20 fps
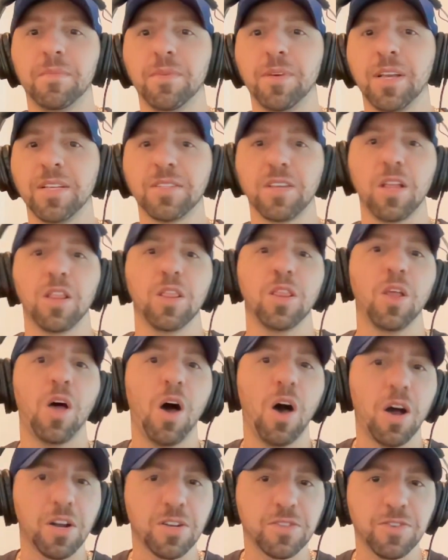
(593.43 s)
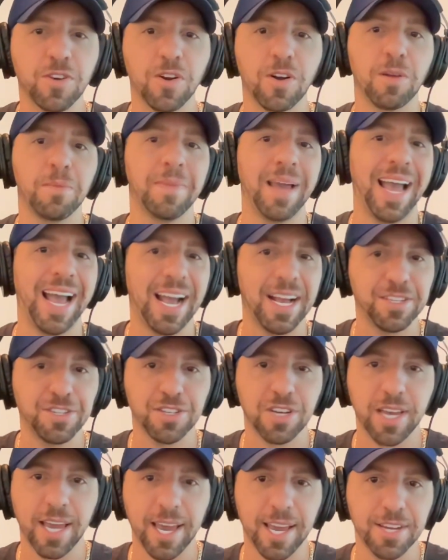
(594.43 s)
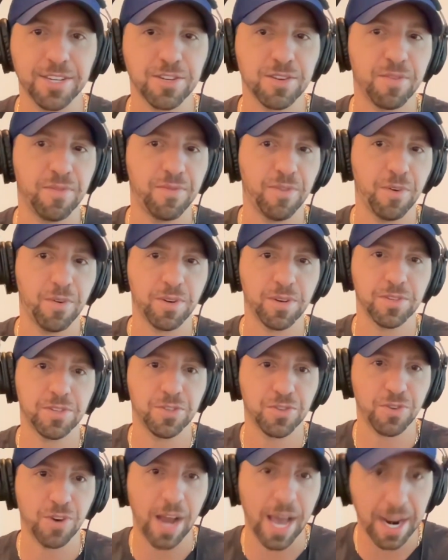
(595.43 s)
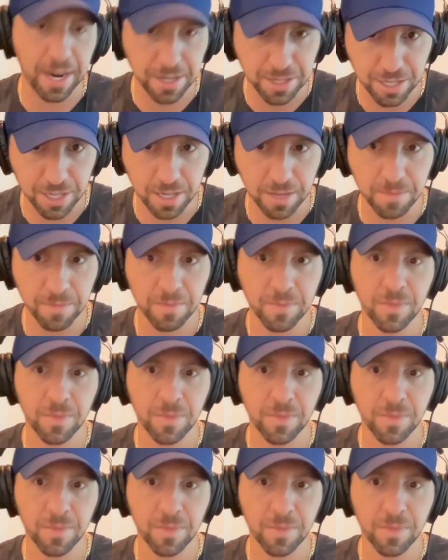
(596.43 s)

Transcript: It's a long term education focused strategy.